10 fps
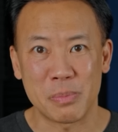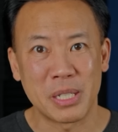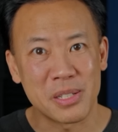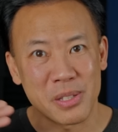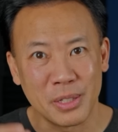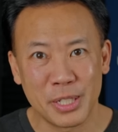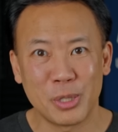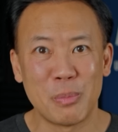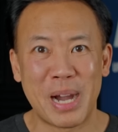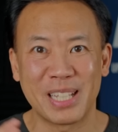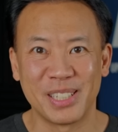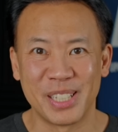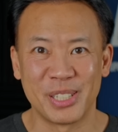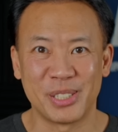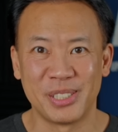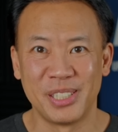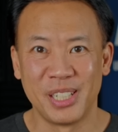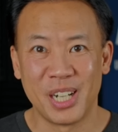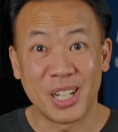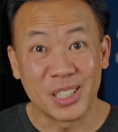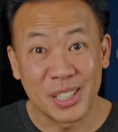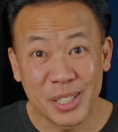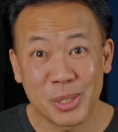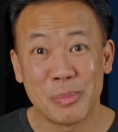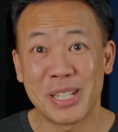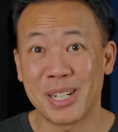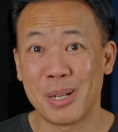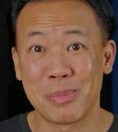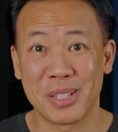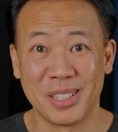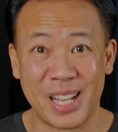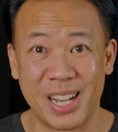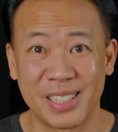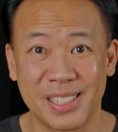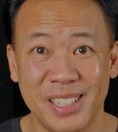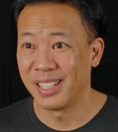because little by little, a little becomes a lot.